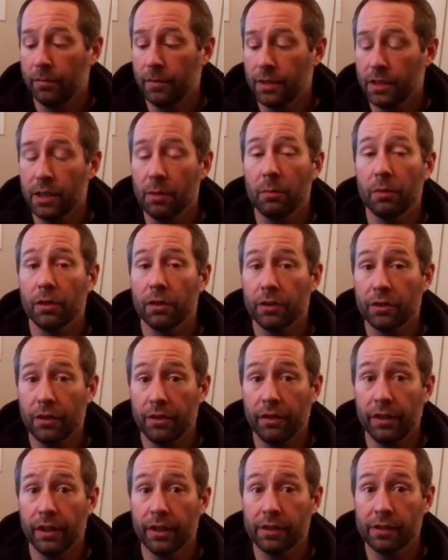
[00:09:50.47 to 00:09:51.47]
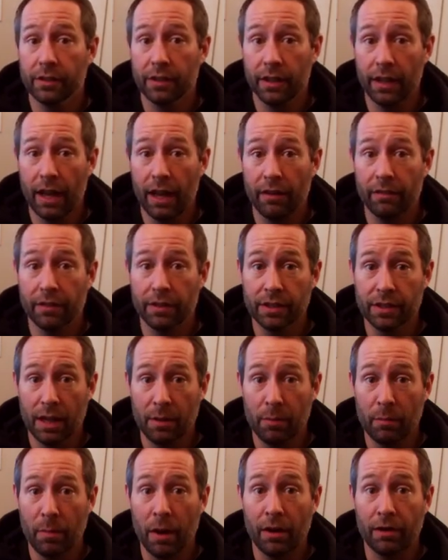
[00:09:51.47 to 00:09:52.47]
similar to this and have the
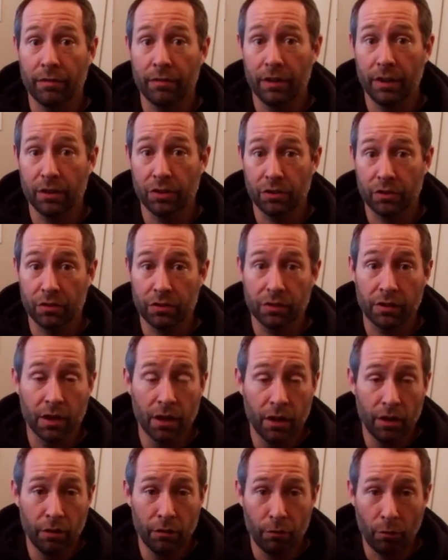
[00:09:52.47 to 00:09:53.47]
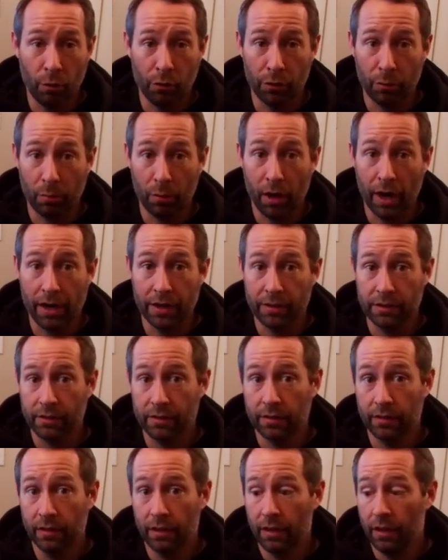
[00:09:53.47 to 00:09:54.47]
same amount of features for the price.